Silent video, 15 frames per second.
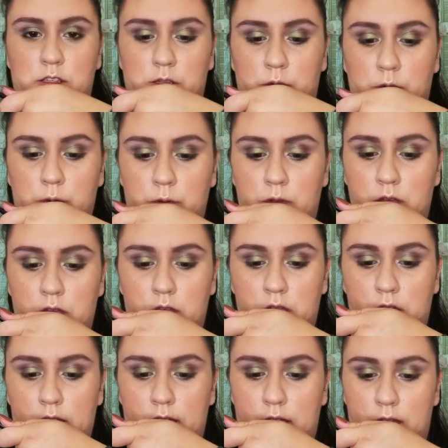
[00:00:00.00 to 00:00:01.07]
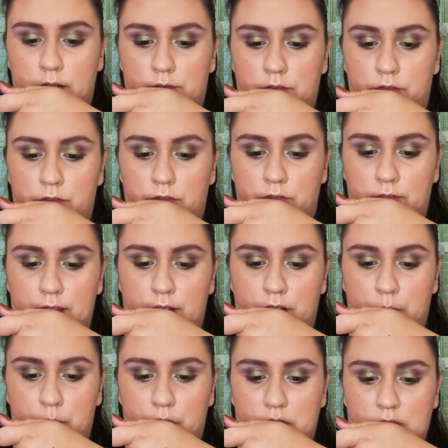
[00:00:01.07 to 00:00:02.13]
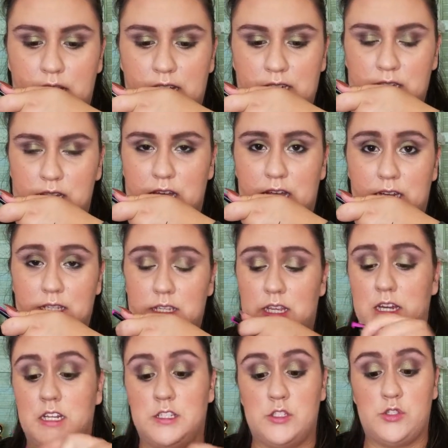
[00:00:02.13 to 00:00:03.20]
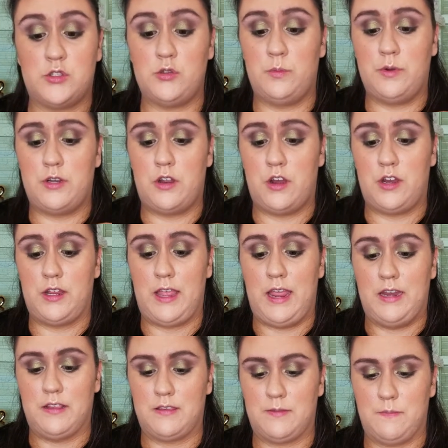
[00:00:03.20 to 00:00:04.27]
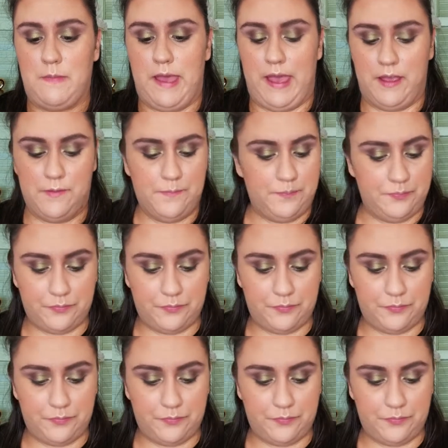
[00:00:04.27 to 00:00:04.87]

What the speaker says: you have very precise lines, and it's super dark and it's matte.